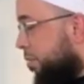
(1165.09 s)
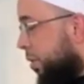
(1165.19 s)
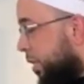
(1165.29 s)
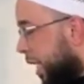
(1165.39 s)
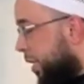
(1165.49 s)

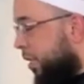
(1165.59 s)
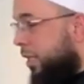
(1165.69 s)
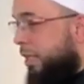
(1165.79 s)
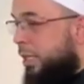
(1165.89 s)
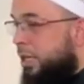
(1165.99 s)

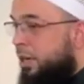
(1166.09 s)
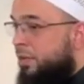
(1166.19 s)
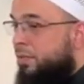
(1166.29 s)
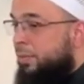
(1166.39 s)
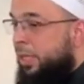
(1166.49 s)
protection
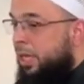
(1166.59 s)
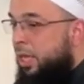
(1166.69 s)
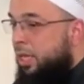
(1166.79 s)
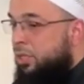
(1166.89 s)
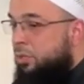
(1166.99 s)
from
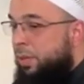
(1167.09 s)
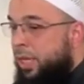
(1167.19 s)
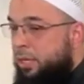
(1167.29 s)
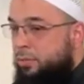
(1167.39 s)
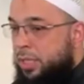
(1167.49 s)
Allah
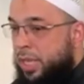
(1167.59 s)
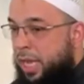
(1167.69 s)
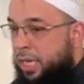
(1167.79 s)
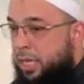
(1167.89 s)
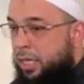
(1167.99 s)
subhanahu wa
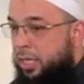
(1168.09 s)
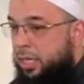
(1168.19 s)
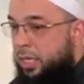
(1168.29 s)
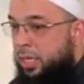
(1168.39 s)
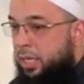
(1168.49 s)
ta'ala
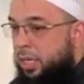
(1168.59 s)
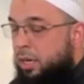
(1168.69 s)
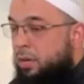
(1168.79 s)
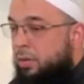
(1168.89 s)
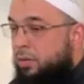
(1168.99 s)

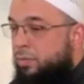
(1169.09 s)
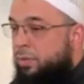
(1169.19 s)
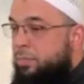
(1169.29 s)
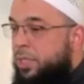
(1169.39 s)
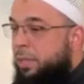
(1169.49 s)

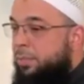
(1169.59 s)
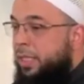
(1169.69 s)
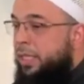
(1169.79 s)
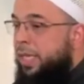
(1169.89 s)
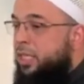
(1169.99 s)
from
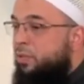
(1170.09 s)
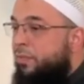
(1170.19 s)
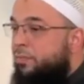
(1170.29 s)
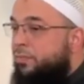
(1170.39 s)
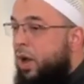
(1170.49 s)
something that
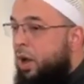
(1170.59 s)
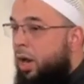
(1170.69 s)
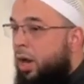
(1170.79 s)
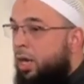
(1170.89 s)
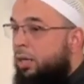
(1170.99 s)
is
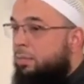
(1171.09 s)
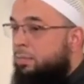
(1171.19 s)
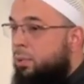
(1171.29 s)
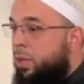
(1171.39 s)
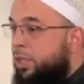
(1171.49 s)
far
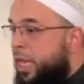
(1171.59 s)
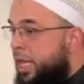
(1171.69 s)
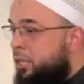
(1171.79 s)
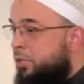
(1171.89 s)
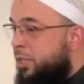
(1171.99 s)
more
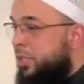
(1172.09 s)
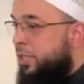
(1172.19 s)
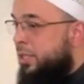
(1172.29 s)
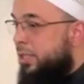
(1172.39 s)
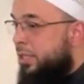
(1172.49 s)

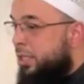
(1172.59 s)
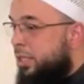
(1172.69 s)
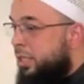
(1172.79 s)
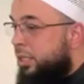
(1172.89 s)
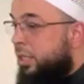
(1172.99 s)
dangerous
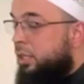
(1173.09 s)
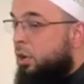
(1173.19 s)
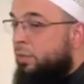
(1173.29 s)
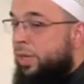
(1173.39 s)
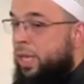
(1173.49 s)
than
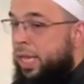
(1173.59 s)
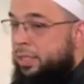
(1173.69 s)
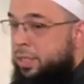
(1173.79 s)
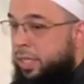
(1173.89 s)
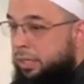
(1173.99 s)
COVID
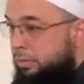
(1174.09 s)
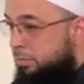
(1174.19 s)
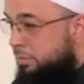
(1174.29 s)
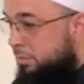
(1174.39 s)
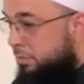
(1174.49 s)
nineteen.
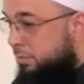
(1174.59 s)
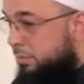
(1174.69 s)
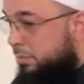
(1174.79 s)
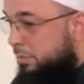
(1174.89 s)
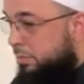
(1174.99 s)

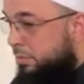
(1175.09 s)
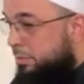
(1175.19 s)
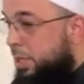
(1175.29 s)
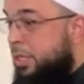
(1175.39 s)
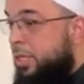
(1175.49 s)

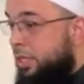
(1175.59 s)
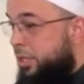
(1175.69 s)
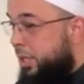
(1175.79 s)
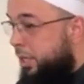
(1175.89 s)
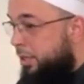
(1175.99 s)
Pay
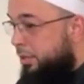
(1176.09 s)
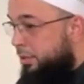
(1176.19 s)
attention here.